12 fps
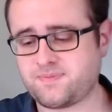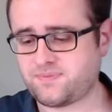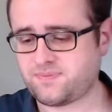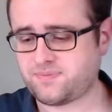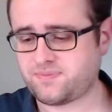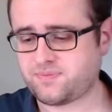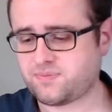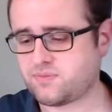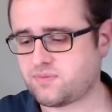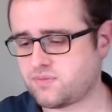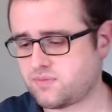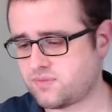
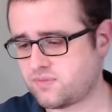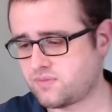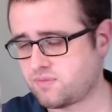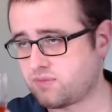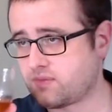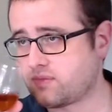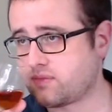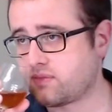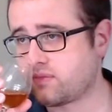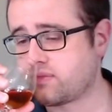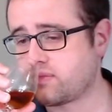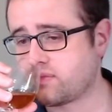
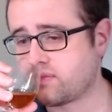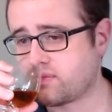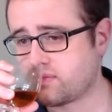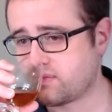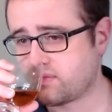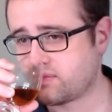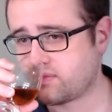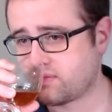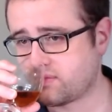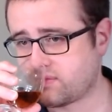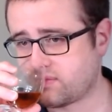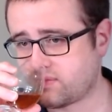
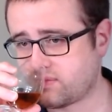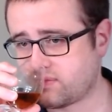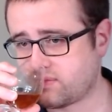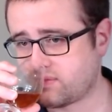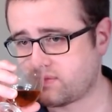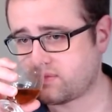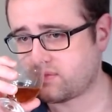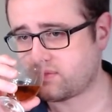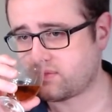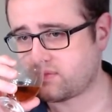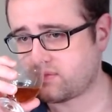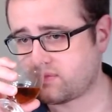(no one is talking)